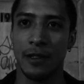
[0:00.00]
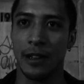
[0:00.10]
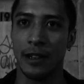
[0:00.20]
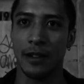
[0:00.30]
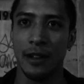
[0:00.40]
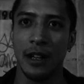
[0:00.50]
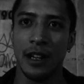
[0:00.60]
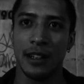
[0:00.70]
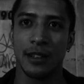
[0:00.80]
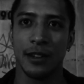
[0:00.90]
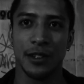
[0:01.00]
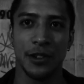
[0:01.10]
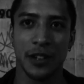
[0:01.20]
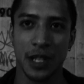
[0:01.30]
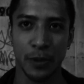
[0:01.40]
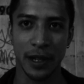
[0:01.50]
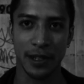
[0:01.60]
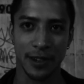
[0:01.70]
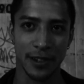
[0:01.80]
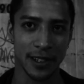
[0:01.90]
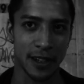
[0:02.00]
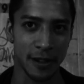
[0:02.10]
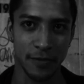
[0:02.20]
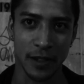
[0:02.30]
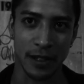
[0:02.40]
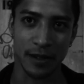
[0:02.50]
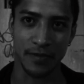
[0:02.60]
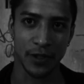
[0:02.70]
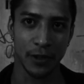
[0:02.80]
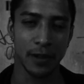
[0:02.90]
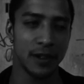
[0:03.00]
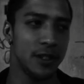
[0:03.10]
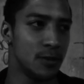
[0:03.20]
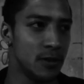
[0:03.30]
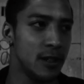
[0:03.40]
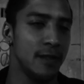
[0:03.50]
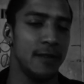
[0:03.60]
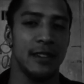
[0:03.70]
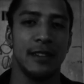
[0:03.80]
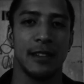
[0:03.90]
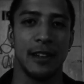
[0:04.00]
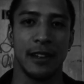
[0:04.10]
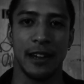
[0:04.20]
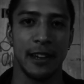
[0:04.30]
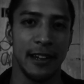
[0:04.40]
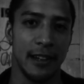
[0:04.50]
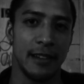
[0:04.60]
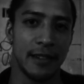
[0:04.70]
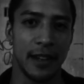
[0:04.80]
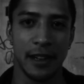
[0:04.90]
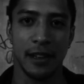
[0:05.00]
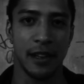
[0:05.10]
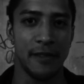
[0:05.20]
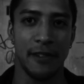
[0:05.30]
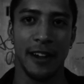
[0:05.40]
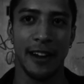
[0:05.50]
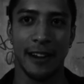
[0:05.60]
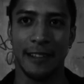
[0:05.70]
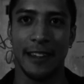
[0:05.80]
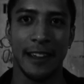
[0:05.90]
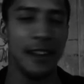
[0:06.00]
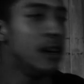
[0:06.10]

Like, as long as you're expressing yourself and doing what you believe in, like I can never hate on that.